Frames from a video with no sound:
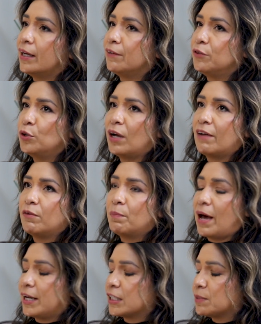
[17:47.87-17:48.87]
if you have a
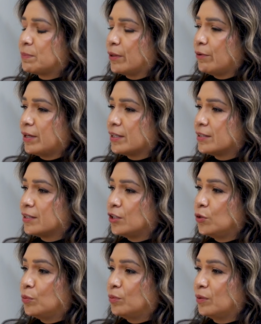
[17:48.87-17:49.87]
bad experience,
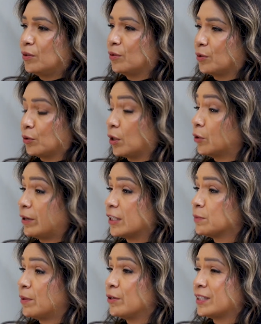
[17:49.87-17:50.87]
or a great
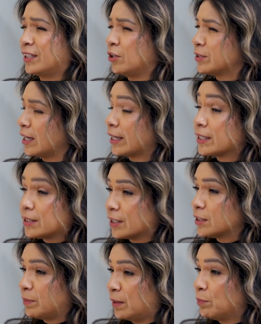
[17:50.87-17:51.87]
experience, I think you tell like
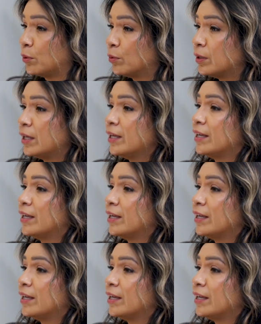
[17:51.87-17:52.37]
6 people.